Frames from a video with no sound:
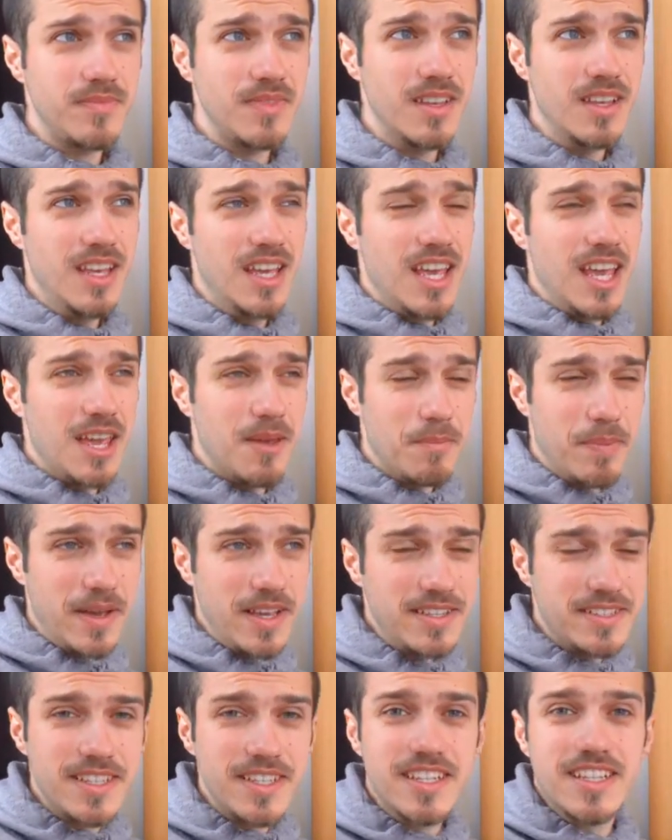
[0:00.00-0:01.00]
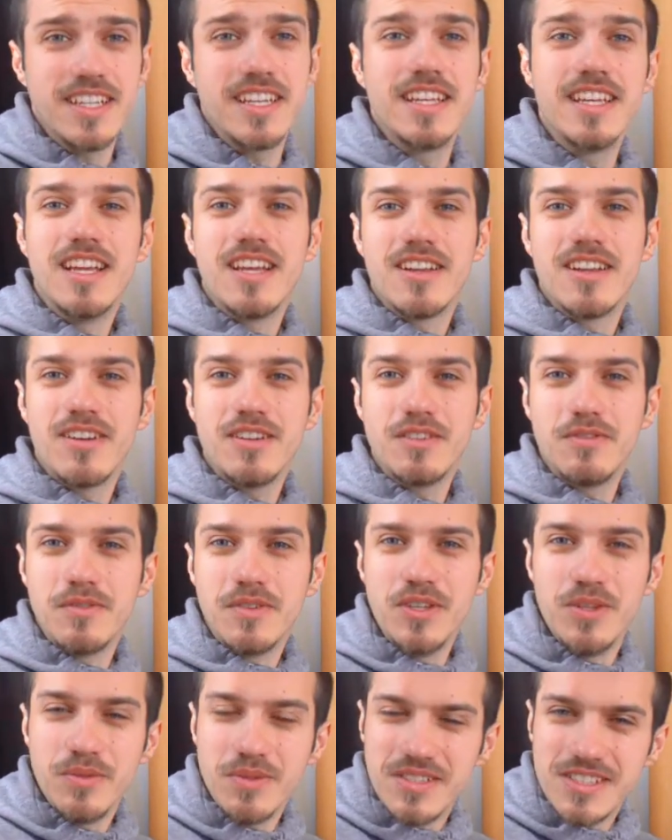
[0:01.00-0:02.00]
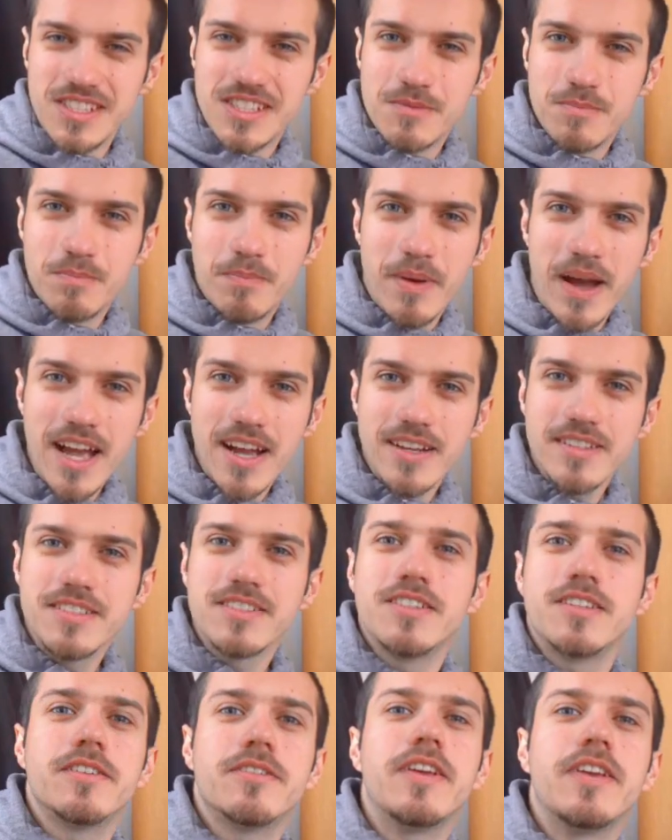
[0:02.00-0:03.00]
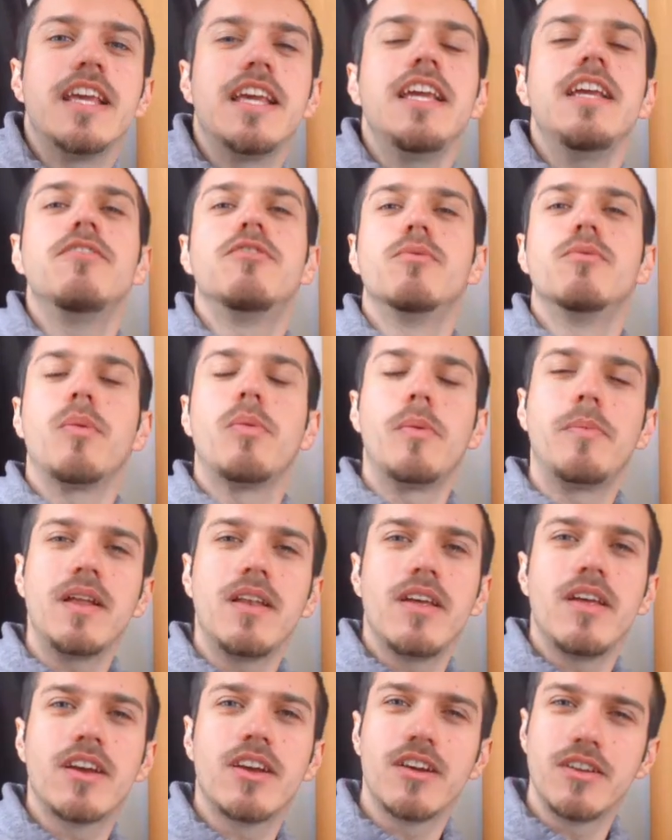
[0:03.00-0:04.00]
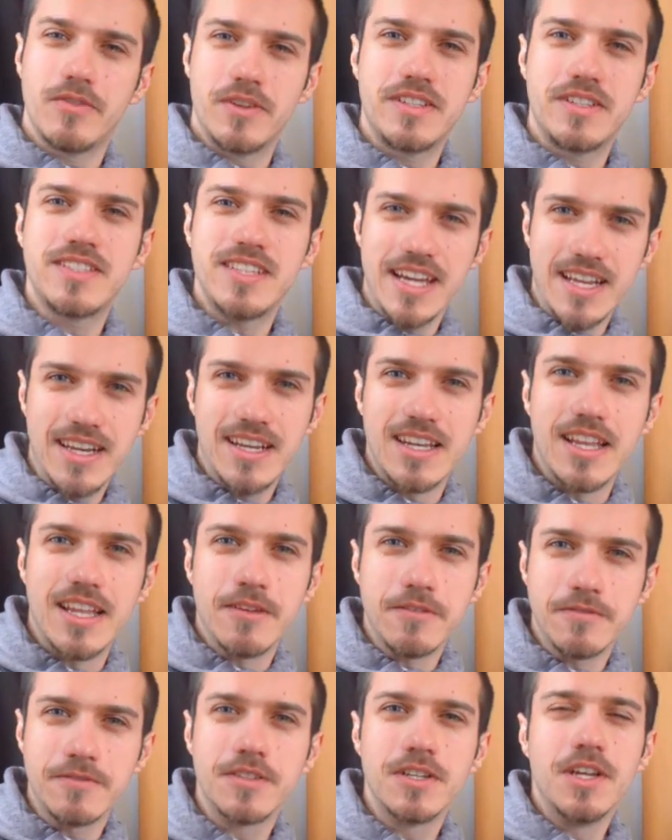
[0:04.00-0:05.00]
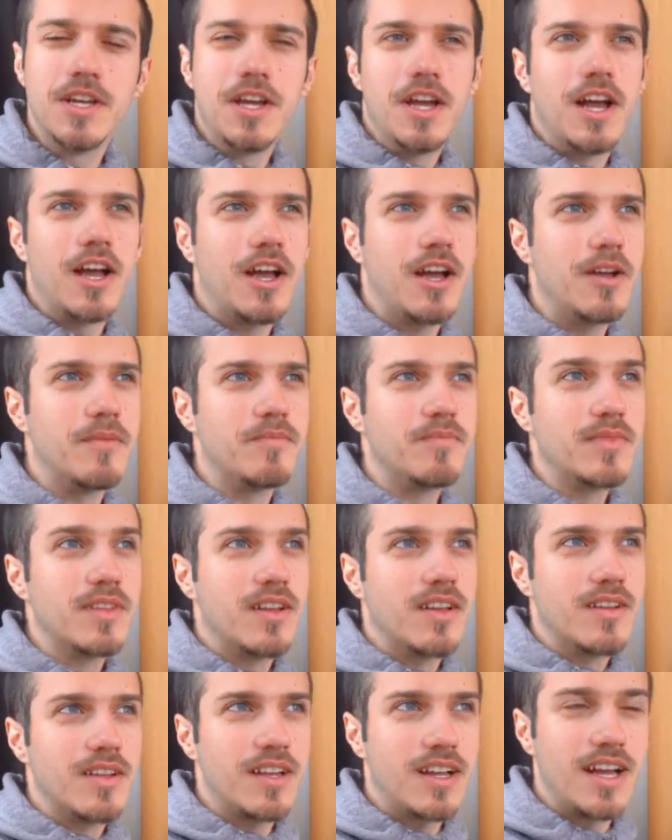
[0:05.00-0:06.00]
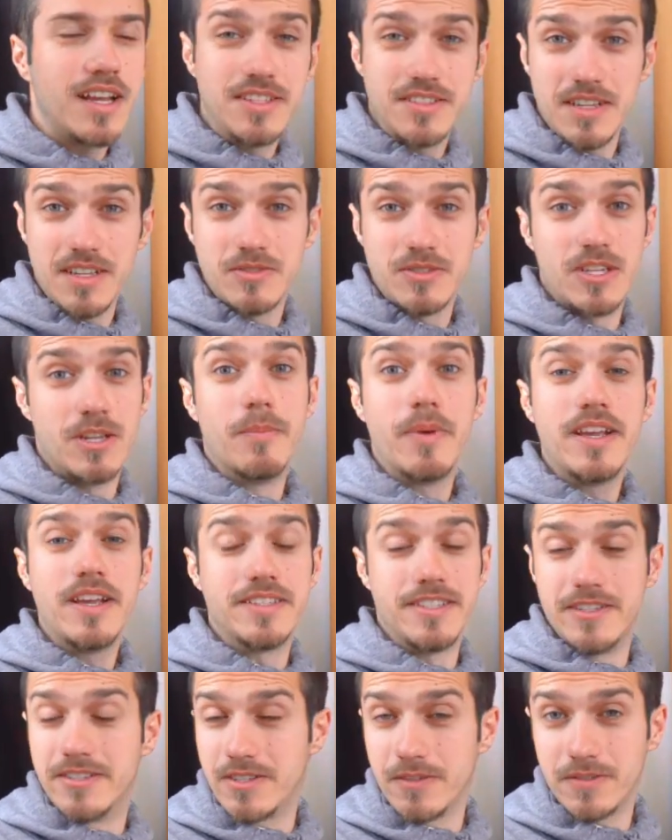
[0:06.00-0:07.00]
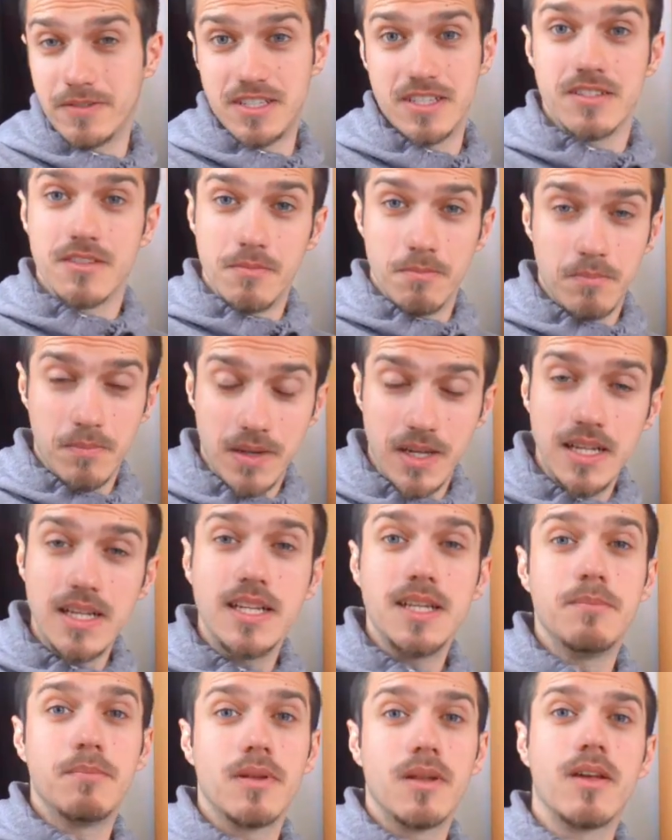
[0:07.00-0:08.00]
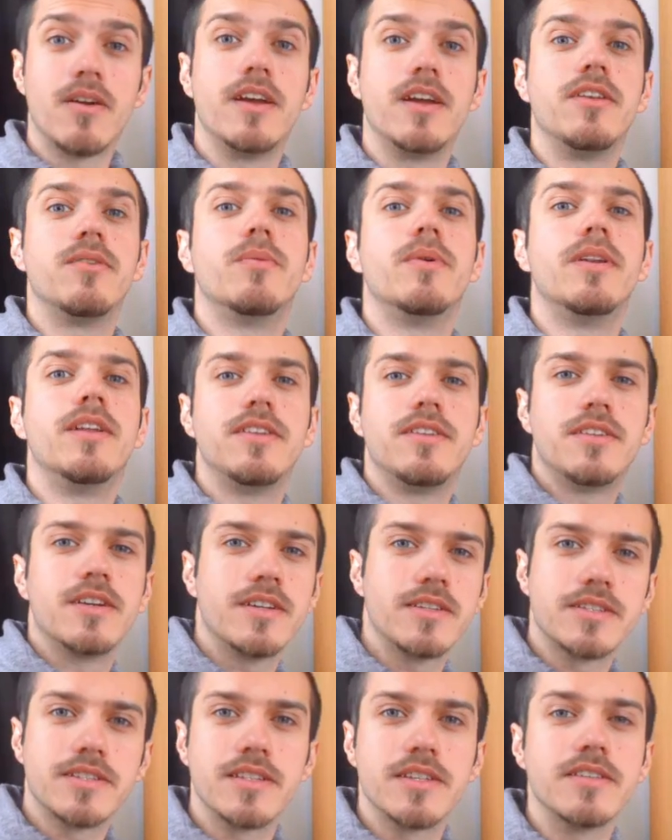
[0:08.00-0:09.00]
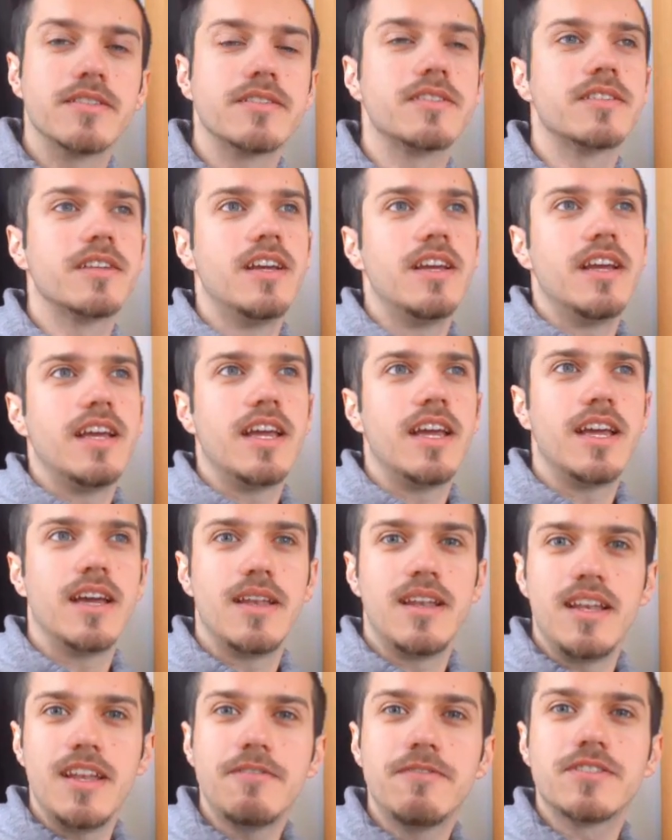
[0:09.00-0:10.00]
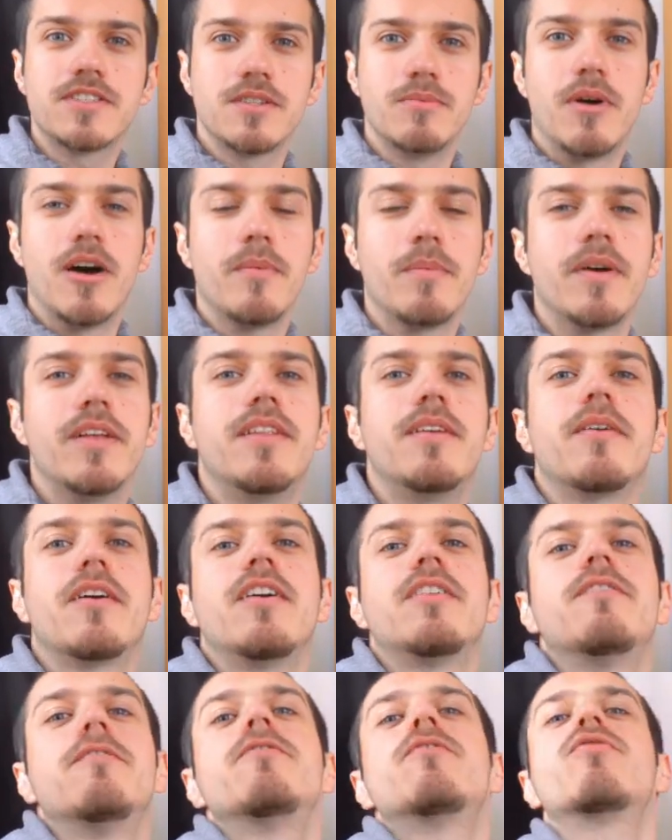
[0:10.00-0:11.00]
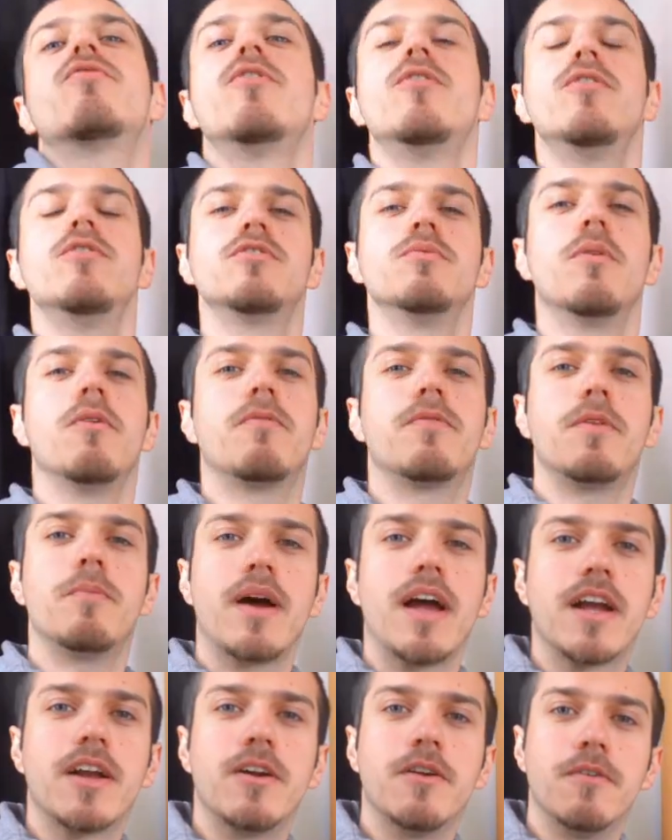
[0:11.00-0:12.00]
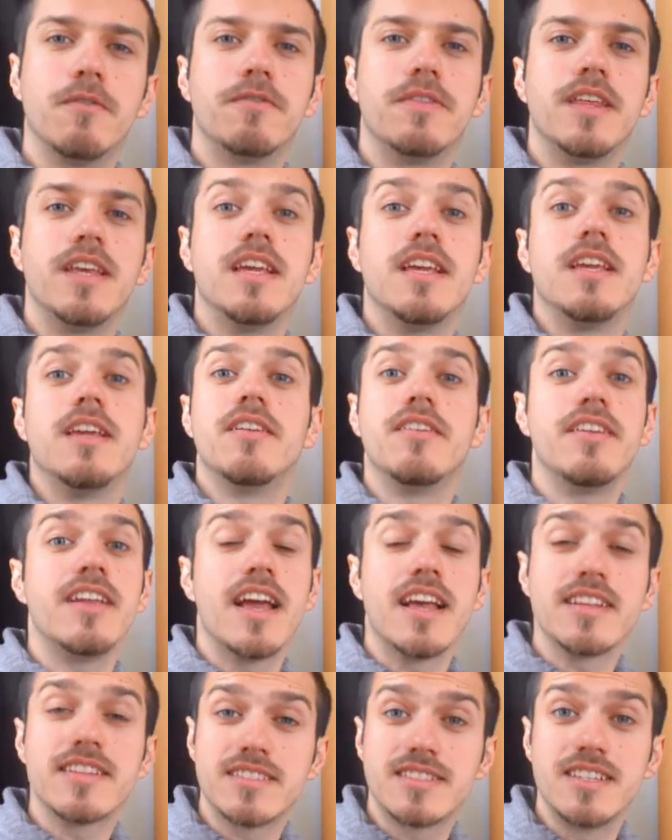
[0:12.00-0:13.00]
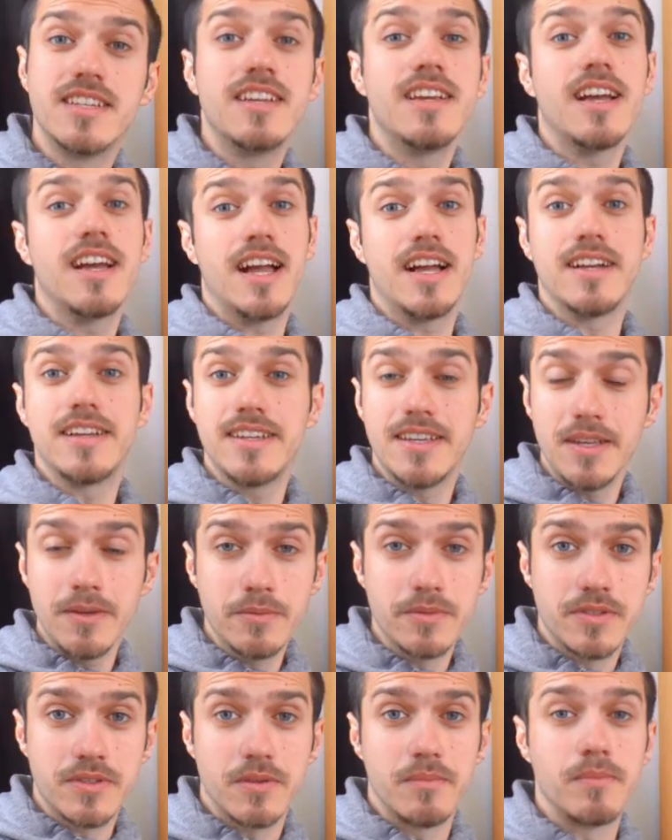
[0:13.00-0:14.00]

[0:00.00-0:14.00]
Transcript: it basically kind of uses its back to kind of heave them up, a bit like kind of a deadlift. And it's actually amazing because obviously it's completely blind when it does this. It lifts them up and then kind of throws them off the back of the nest and kills them.